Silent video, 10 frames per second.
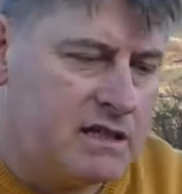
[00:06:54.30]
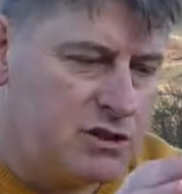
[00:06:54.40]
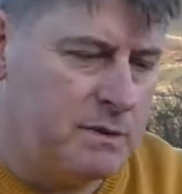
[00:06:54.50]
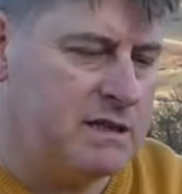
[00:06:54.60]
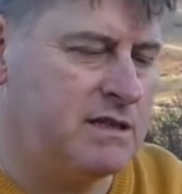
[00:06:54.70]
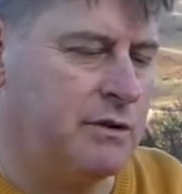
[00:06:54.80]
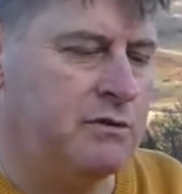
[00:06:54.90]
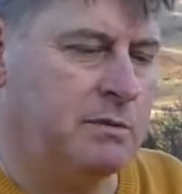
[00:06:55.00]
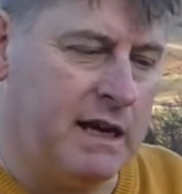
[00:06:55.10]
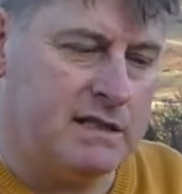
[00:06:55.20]
sweet
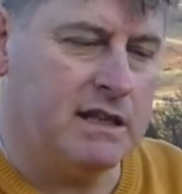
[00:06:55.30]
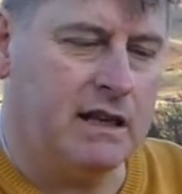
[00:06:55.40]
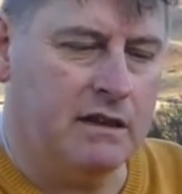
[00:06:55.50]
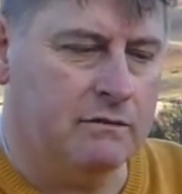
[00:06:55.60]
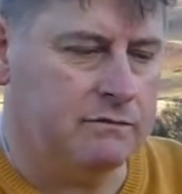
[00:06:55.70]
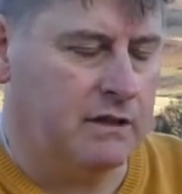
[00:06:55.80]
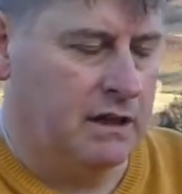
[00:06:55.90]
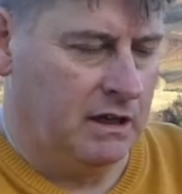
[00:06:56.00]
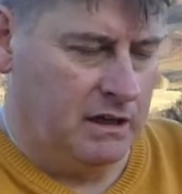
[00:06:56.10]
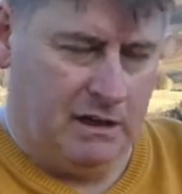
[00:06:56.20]
sound, but that's in the key of
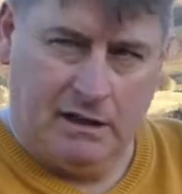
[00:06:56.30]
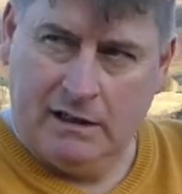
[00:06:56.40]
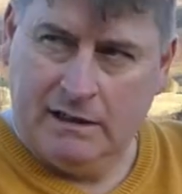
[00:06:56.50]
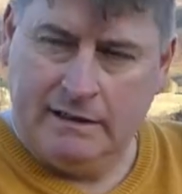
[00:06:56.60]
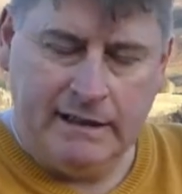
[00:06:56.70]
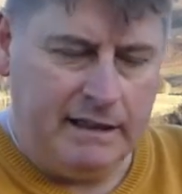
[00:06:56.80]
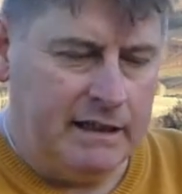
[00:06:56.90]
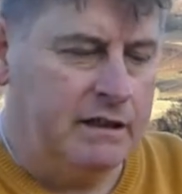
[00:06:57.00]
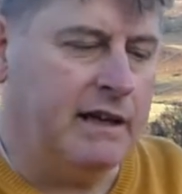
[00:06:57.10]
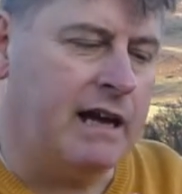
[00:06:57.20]

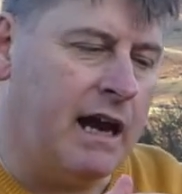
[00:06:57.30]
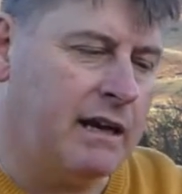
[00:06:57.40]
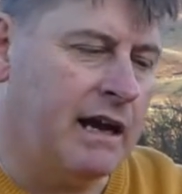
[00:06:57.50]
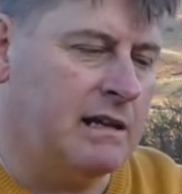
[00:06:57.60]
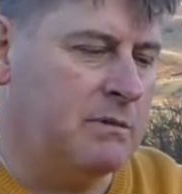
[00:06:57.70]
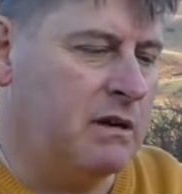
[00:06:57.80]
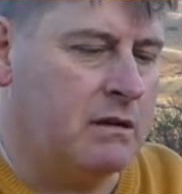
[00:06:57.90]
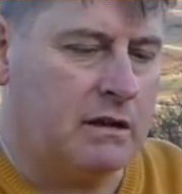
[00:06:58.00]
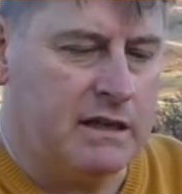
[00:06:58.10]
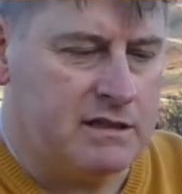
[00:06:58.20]
D. You can get them in other
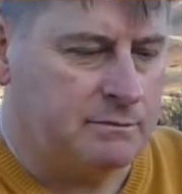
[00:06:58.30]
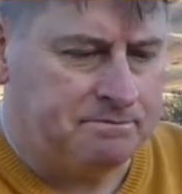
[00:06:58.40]
keys.